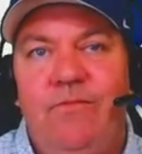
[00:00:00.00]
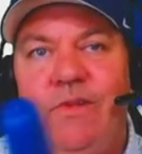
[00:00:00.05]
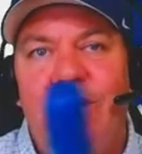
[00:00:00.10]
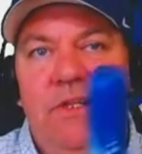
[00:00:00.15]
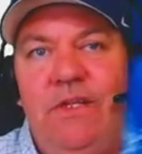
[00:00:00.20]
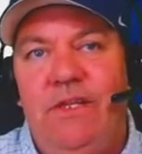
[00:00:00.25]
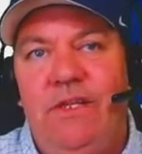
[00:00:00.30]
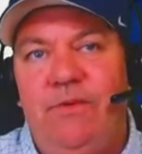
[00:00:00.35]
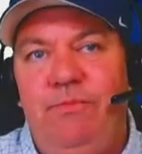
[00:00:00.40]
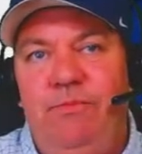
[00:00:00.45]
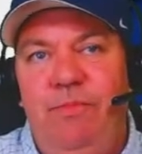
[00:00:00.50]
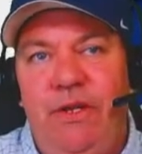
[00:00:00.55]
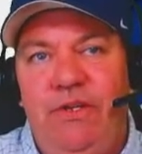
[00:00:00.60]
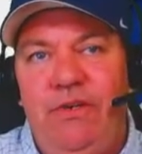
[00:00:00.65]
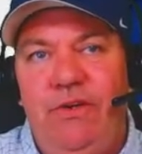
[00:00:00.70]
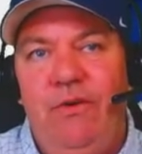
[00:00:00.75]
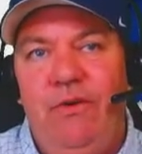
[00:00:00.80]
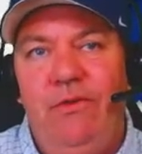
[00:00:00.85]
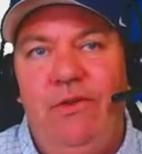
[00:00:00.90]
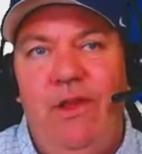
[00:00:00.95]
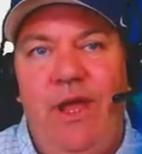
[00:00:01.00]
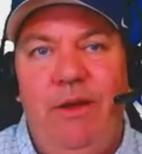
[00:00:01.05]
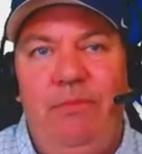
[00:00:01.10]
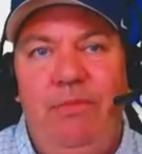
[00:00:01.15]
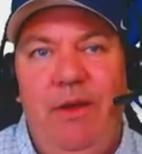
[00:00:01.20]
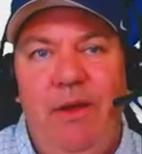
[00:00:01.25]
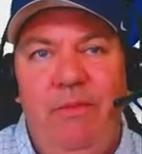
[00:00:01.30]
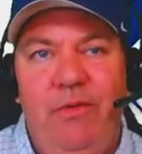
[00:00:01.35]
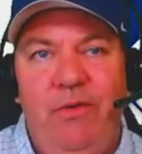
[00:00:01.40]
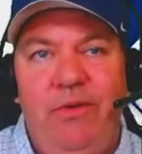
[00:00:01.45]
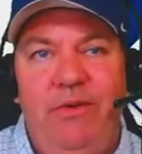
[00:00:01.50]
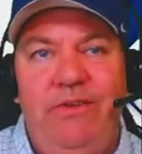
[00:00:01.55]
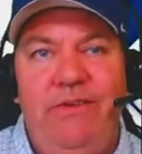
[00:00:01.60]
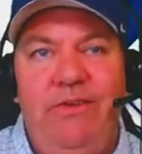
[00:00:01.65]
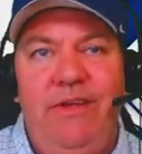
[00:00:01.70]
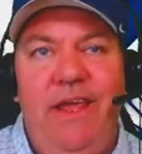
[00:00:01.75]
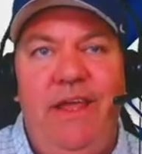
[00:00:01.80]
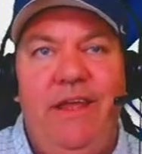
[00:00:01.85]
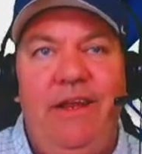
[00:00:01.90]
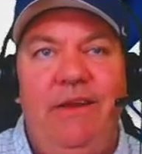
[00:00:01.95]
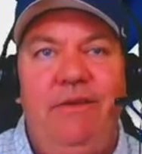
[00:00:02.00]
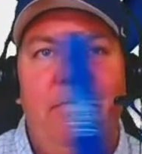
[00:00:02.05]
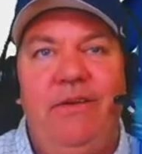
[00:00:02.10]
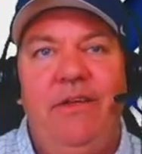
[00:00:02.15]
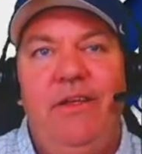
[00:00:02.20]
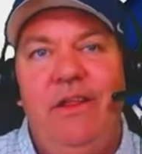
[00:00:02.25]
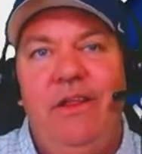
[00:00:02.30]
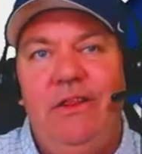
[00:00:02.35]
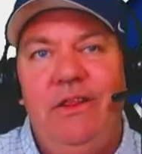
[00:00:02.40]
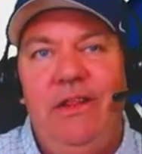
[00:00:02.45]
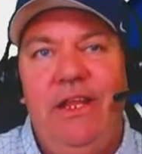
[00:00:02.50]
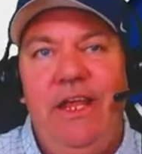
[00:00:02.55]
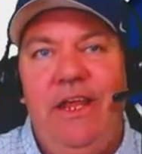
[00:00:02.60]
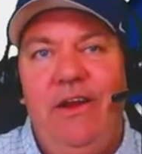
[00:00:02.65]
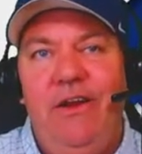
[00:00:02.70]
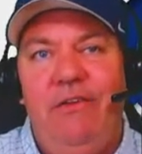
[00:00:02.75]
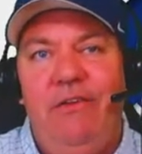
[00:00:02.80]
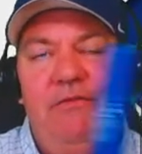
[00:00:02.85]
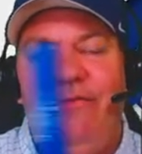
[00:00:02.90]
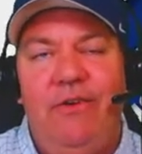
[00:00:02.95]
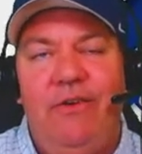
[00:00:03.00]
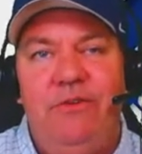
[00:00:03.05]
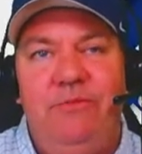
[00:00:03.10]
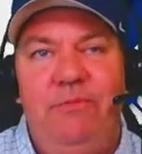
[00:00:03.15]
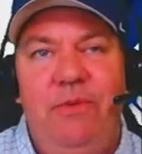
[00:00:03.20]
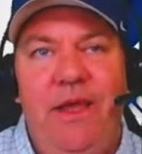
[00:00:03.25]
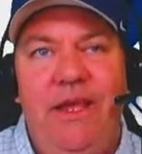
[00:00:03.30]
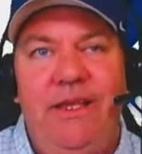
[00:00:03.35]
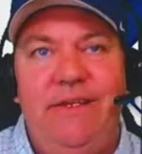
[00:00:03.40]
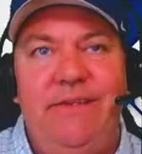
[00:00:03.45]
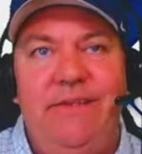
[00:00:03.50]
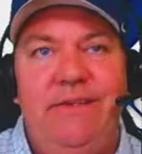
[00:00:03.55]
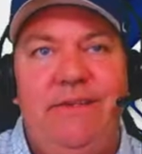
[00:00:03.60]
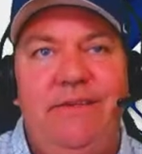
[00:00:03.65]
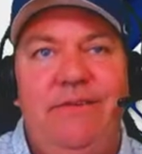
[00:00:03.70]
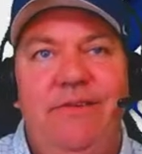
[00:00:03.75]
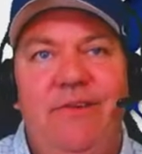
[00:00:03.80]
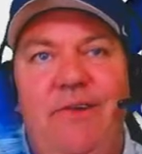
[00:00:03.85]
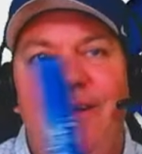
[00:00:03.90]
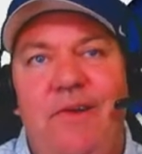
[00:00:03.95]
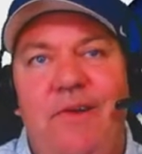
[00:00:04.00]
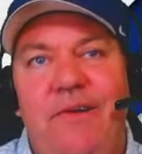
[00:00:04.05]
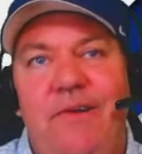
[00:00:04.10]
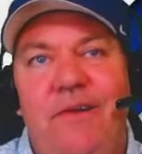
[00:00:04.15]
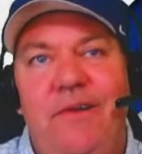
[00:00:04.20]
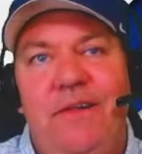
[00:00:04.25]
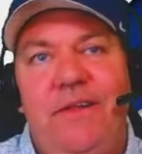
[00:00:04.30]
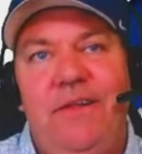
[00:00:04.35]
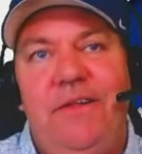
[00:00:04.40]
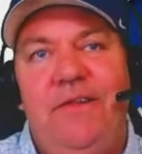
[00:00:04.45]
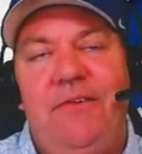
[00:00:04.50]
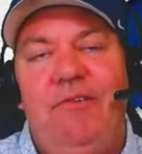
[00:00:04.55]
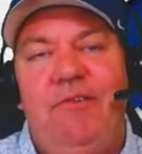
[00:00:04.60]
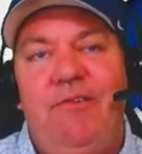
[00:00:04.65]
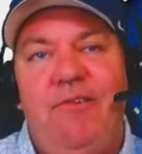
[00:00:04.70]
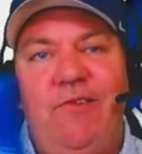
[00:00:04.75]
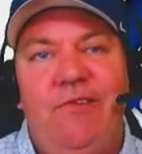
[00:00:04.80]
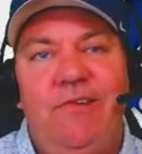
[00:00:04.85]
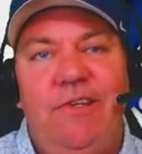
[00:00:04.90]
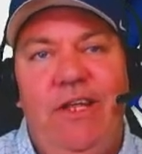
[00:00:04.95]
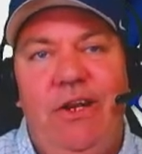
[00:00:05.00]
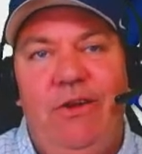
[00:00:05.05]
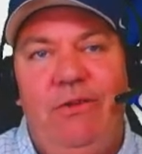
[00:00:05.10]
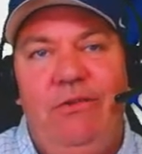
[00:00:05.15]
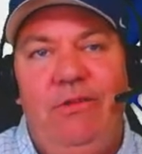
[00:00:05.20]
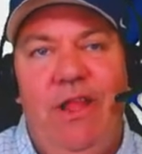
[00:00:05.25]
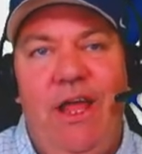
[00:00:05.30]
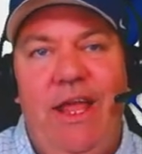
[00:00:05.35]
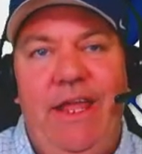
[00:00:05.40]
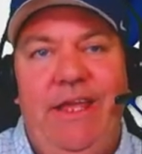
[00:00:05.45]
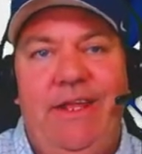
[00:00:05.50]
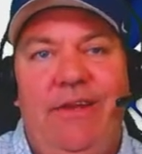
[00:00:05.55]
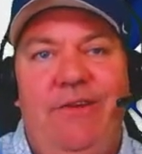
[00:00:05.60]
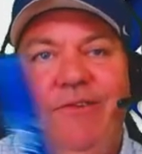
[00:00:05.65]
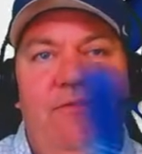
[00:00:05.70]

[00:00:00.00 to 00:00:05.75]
This pitcher don't like people taking a lead off first base. He don't like it.